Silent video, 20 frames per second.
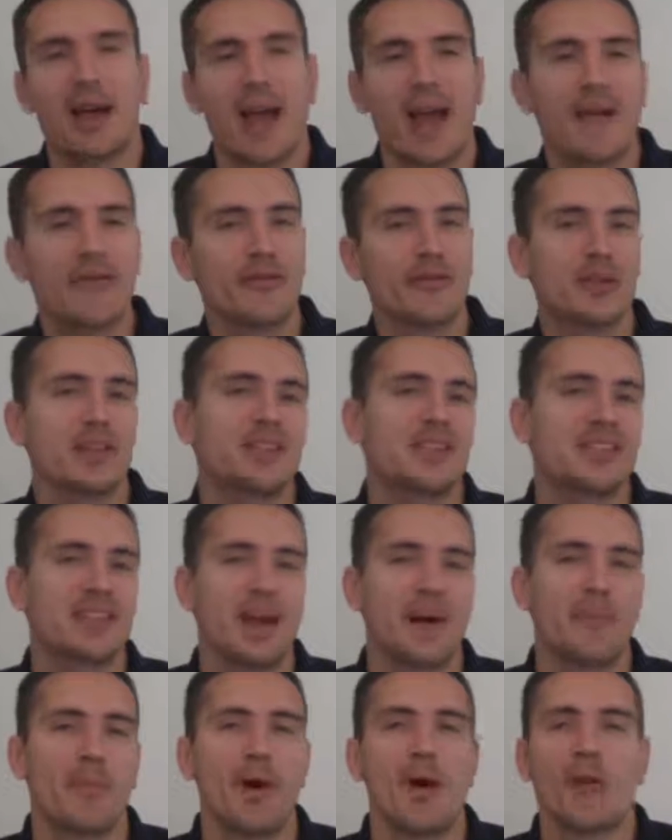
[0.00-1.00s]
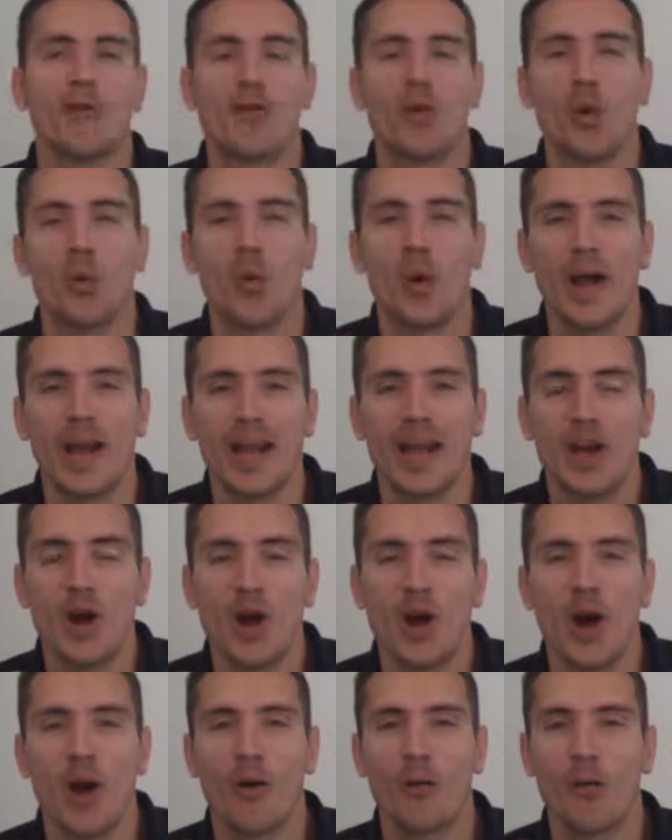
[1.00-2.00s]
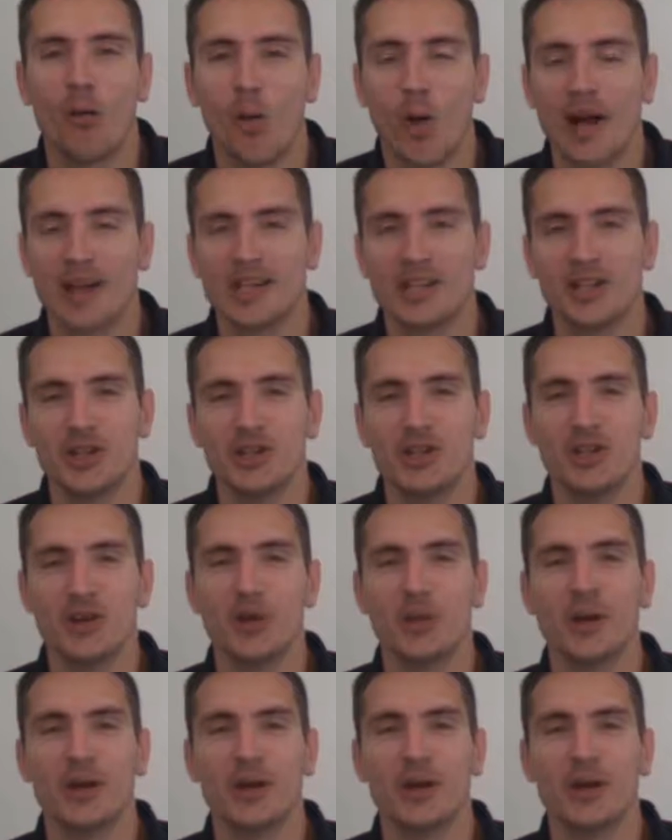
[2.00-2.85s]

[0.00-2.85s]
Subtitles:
every step of the way of what to do.